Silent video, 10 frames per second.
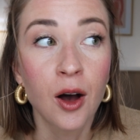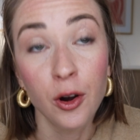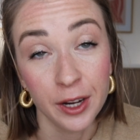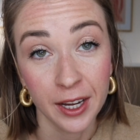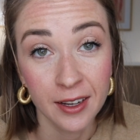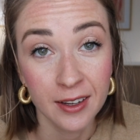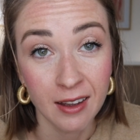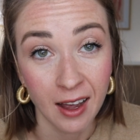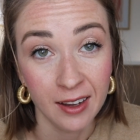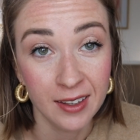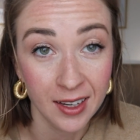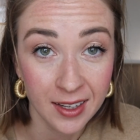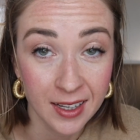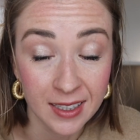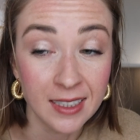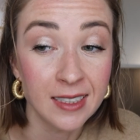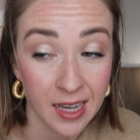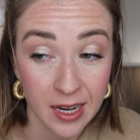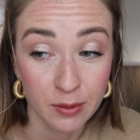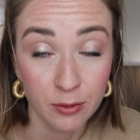Okay, I think it's
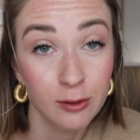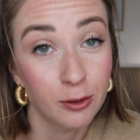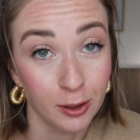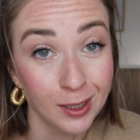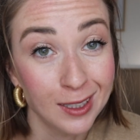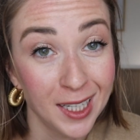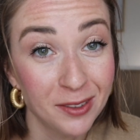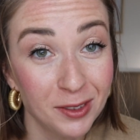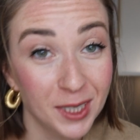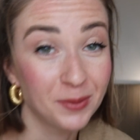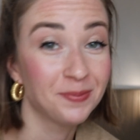time for the sleeves.